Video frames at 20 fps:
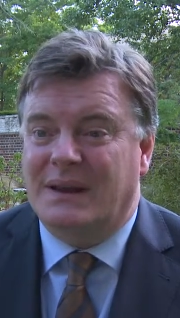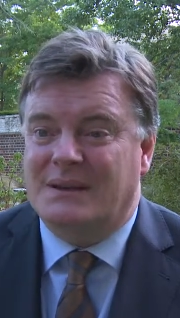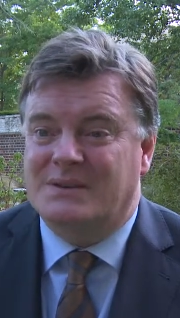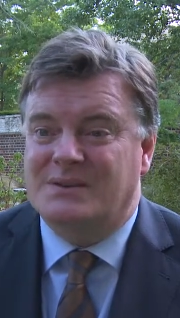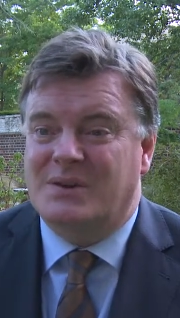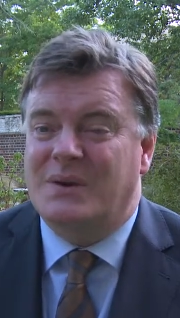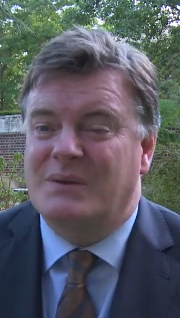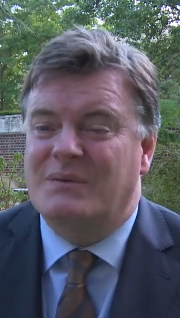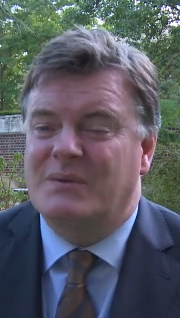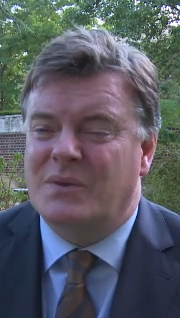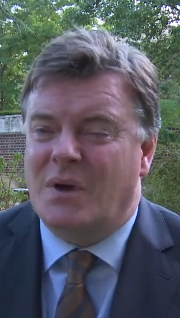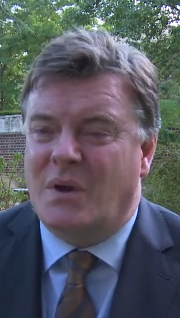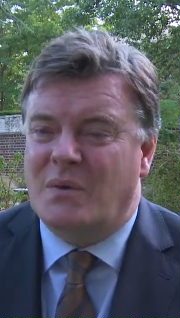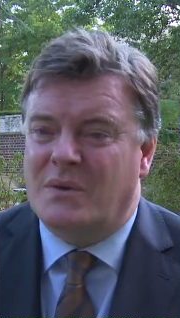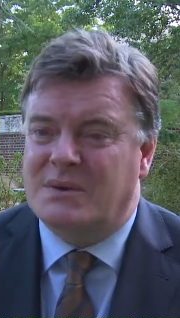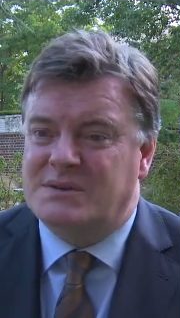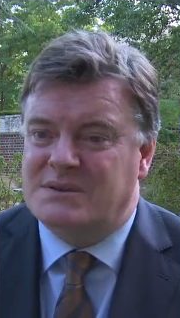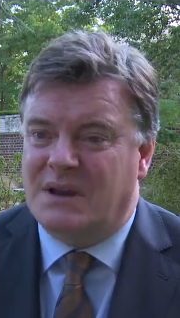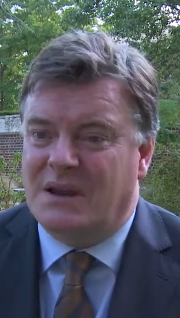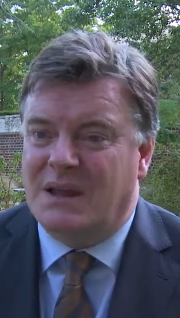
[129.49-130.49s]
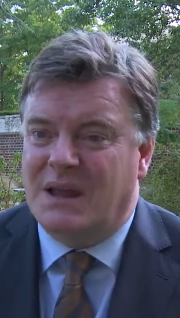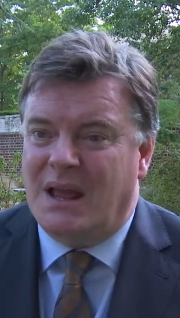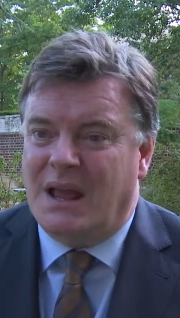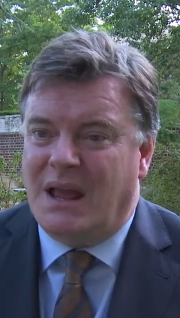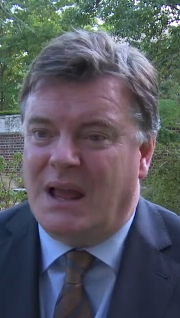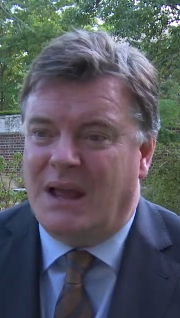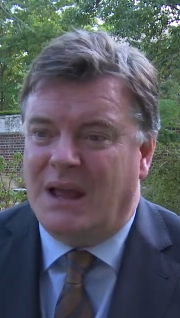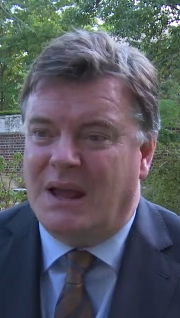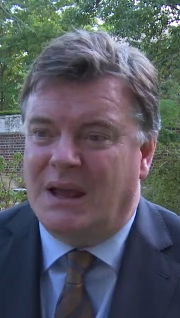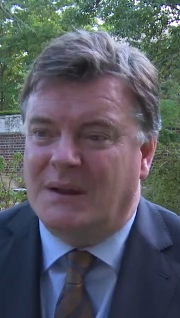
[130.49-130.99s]
So even though there's
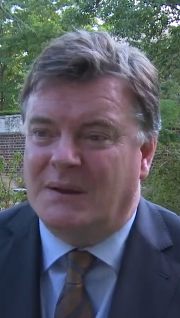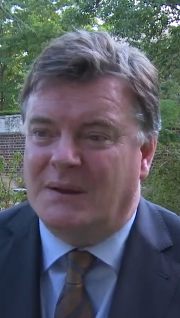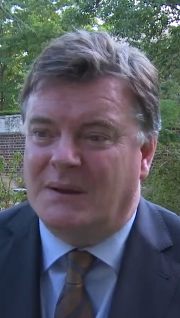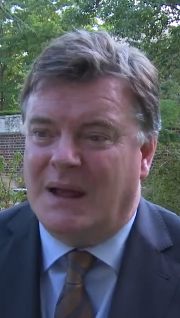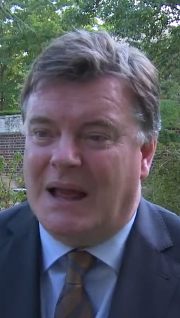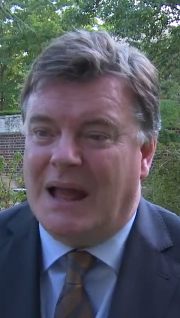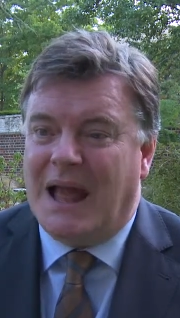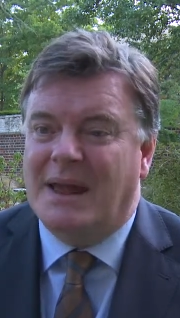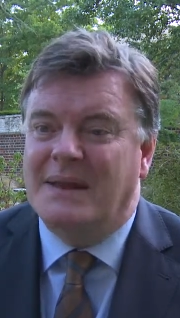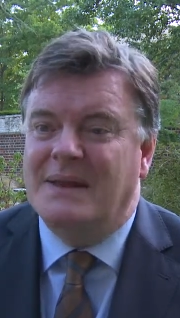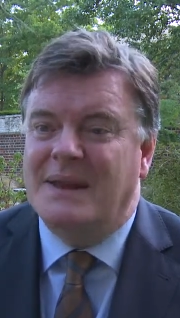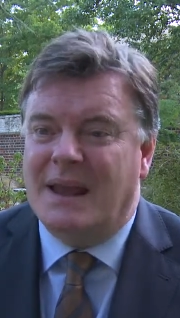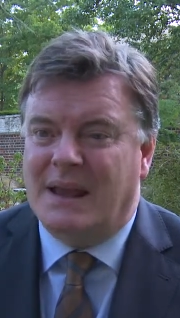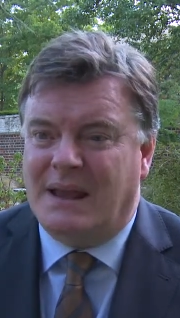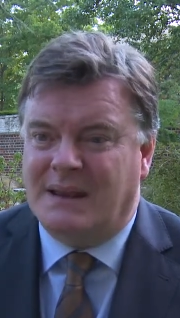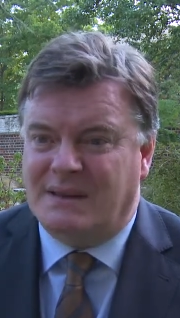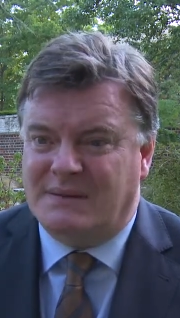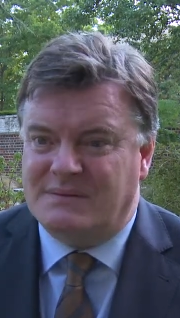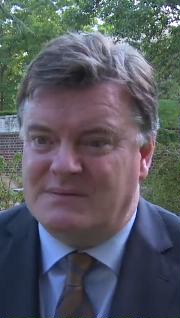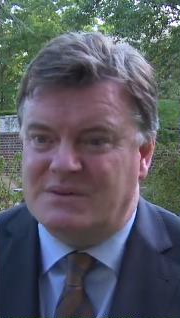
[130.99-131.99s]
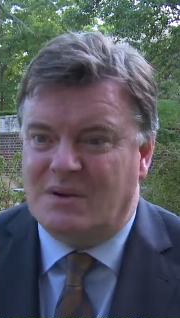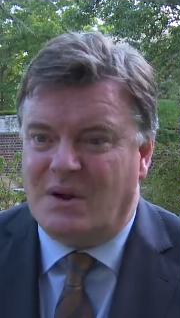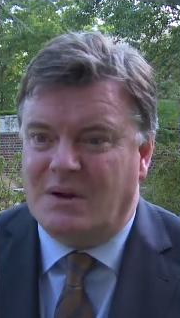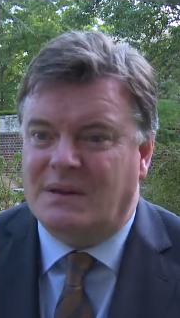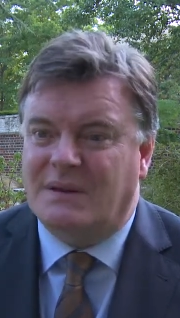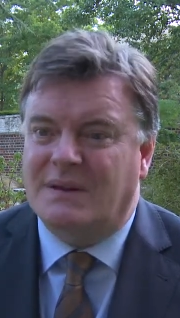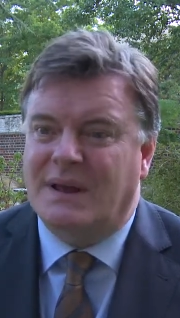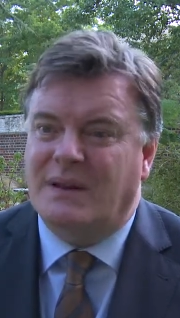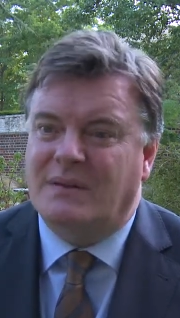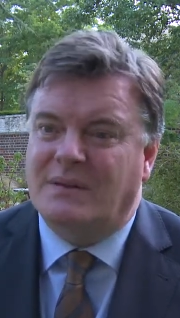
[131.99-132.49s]
a negative side
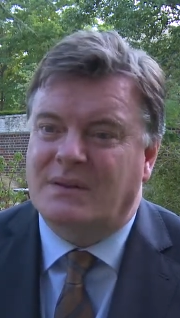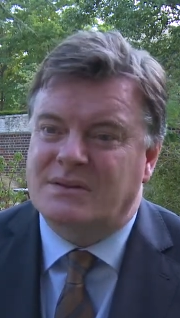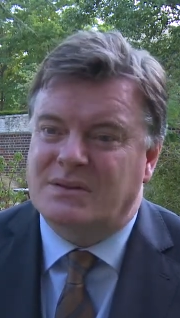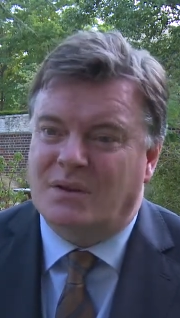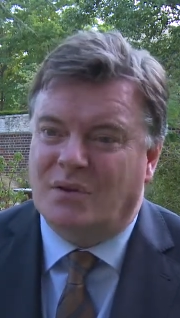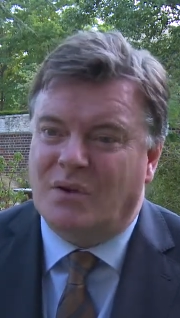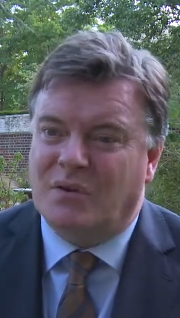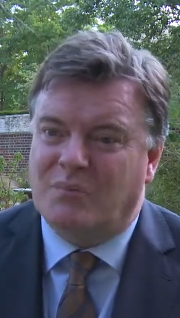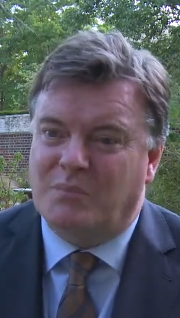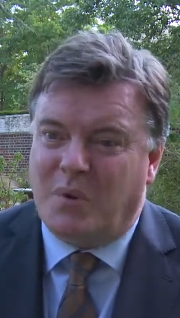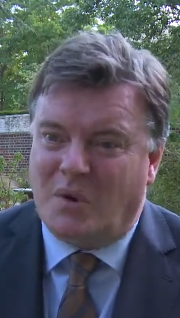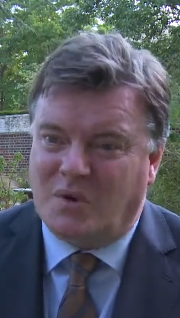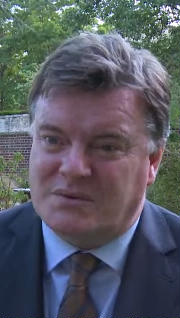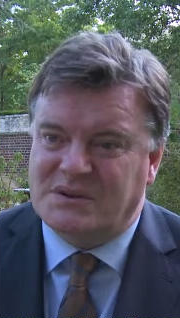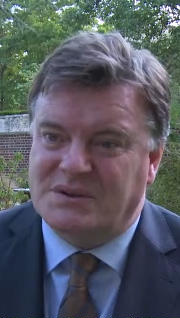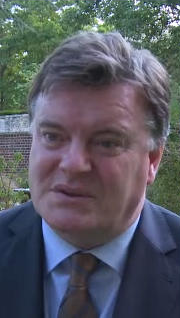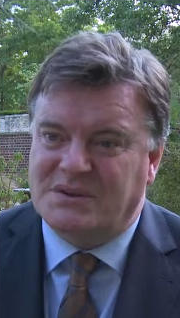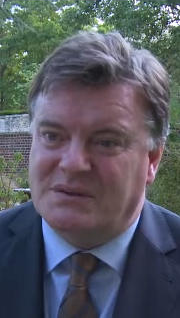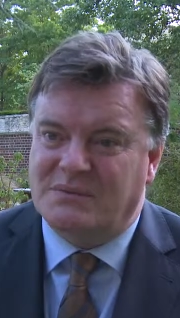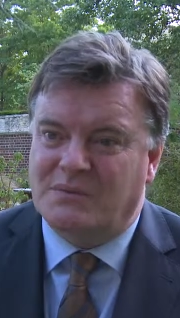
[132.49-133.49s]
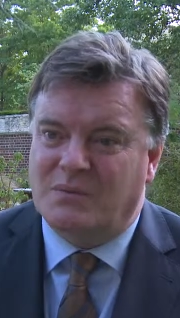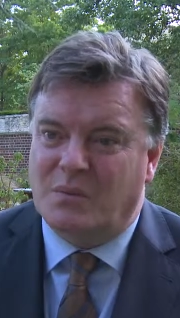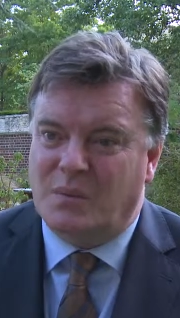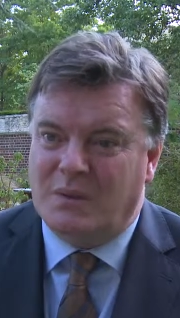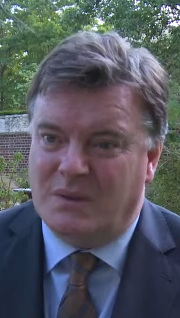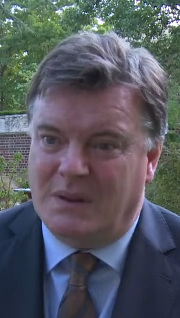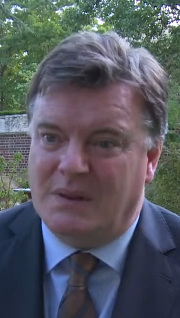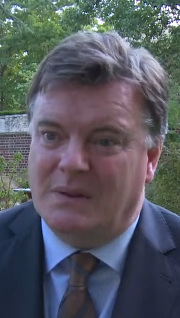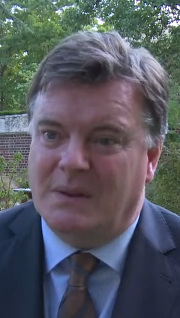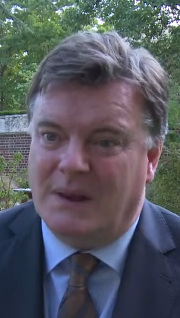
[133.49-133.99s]
to that, there's a lot of positive
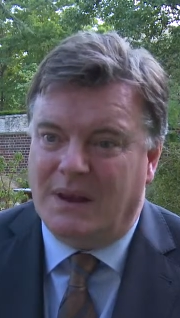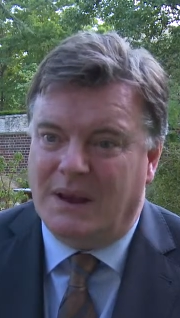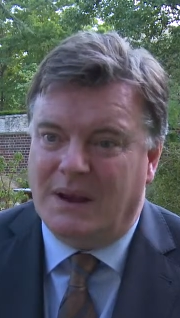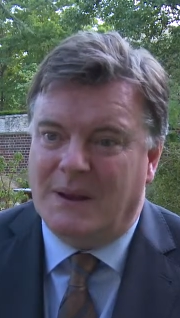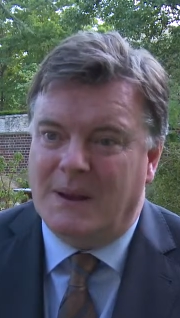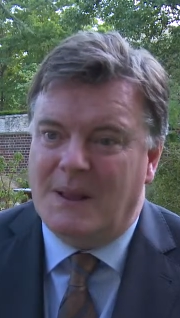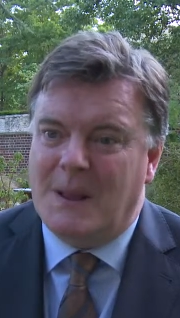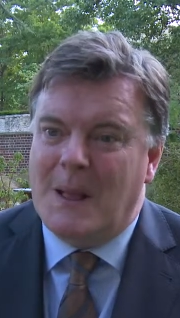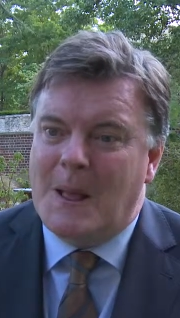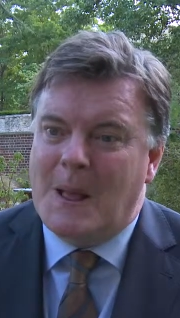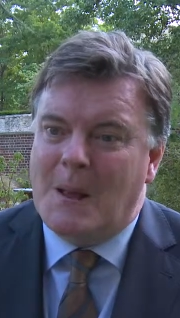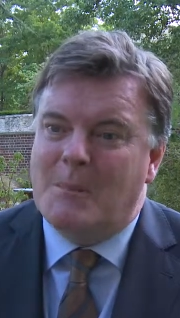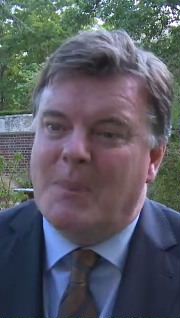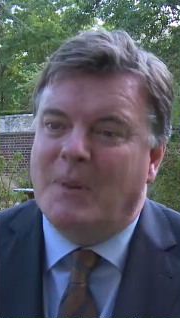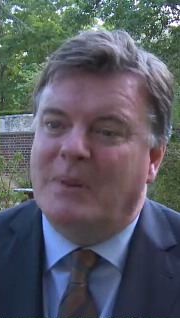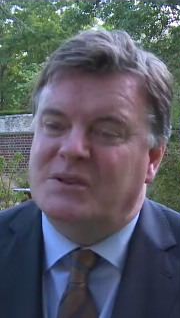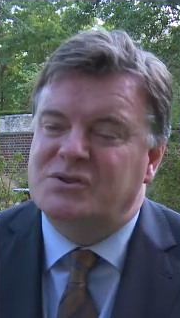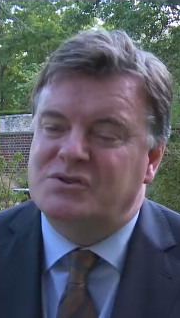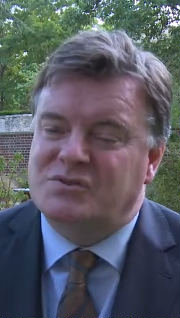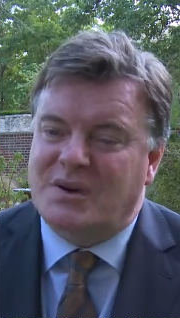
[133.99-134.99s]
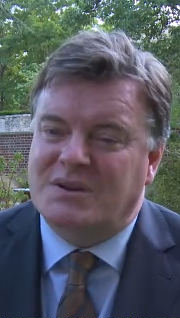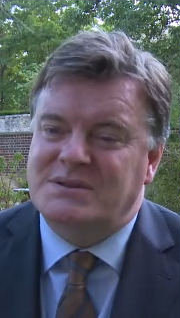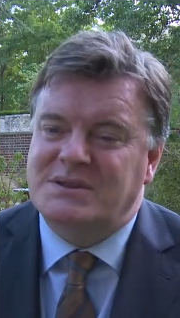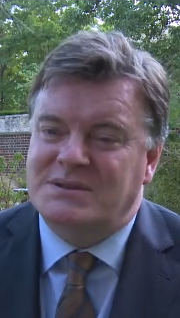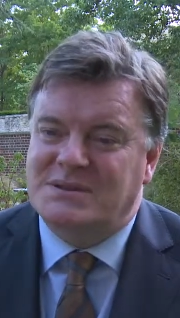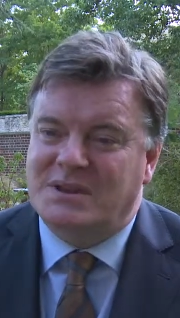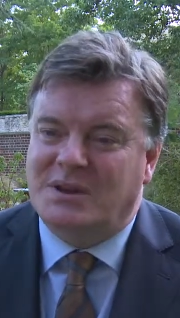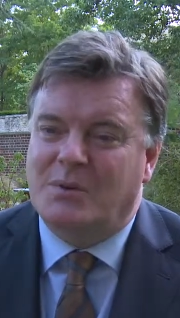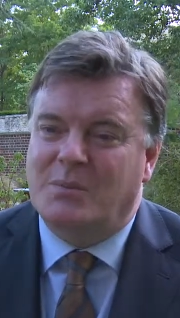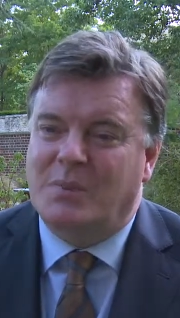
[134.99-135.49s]
within there. But the
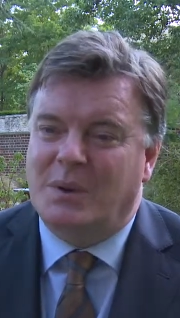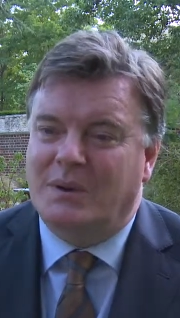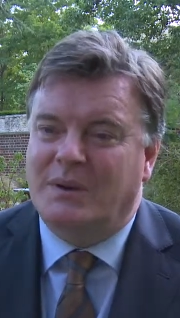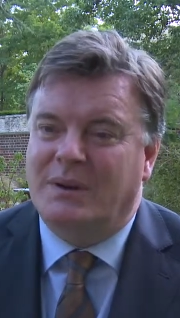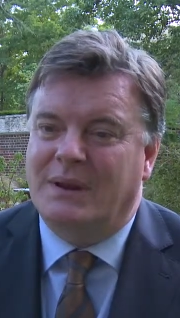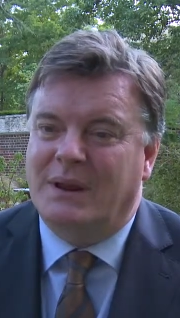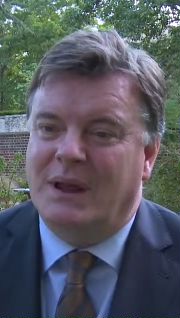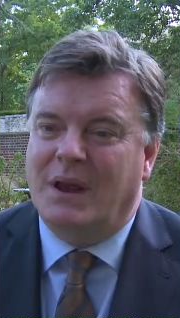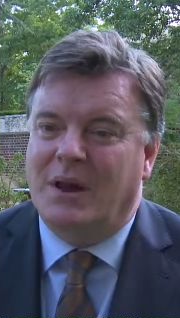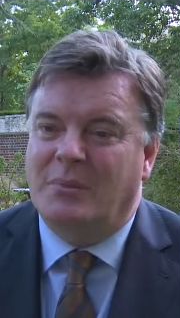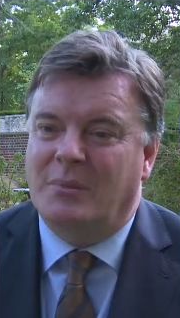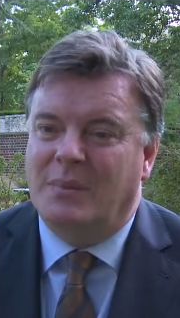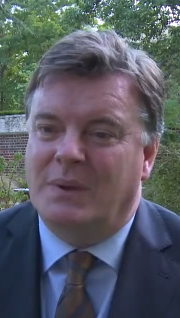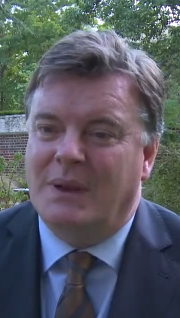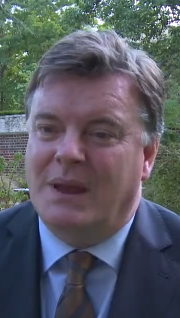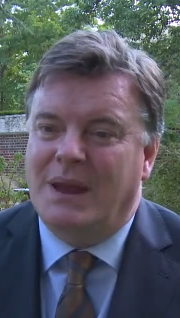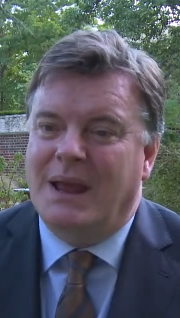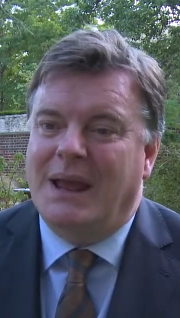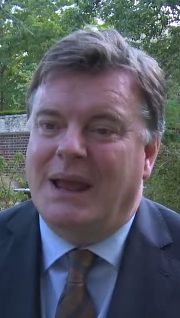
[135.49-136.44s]
stresses that are building up